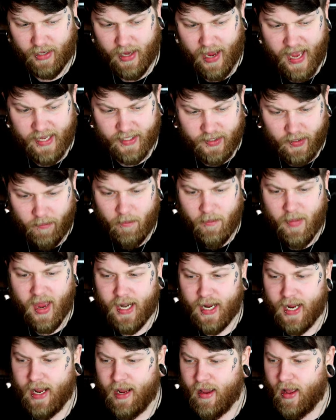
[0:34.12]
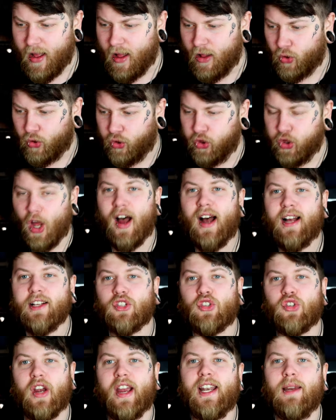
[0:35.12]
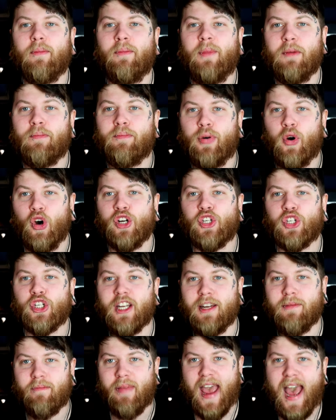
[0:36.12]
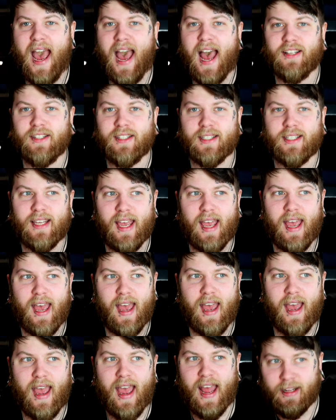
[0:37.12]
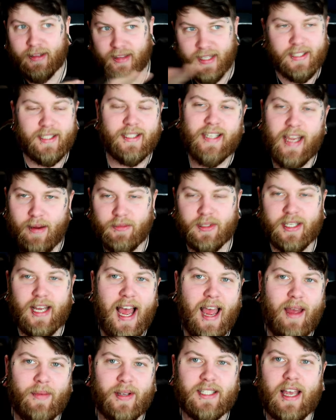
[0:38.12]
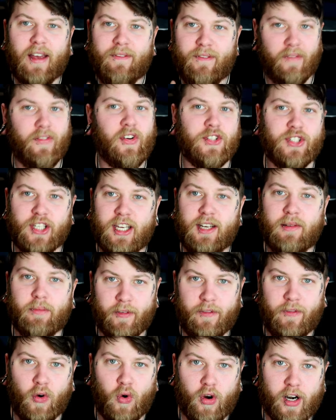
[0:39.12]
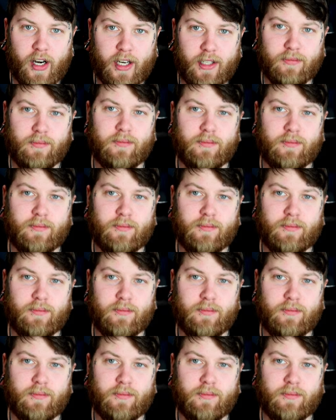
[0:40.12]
as many laws trying to be pushed and passed at the same time as I've ever seen before.